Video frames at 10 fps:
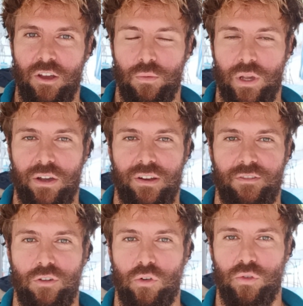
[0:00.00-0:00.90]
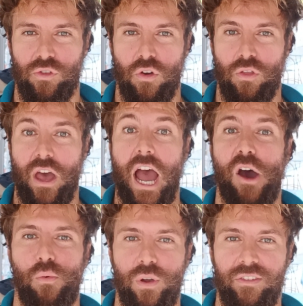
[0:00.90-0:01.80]
We're gonna focus on how
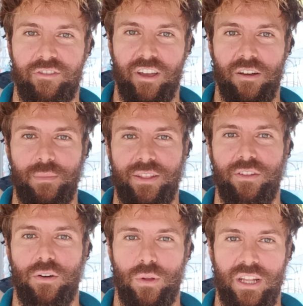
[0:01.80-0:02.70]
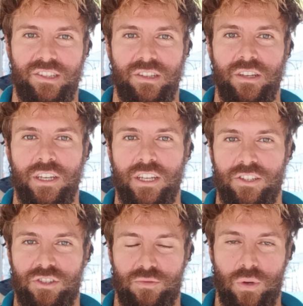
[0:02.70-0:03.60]
we feel, but no,
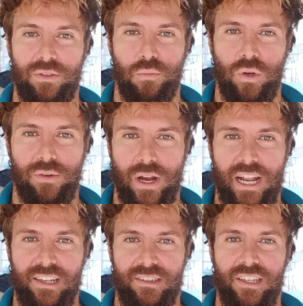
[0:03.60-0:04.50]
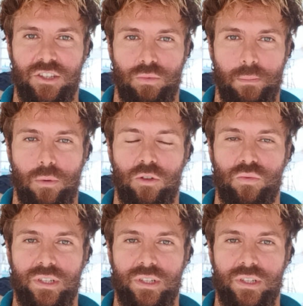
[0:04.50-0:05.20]
when we realize this, we pause 1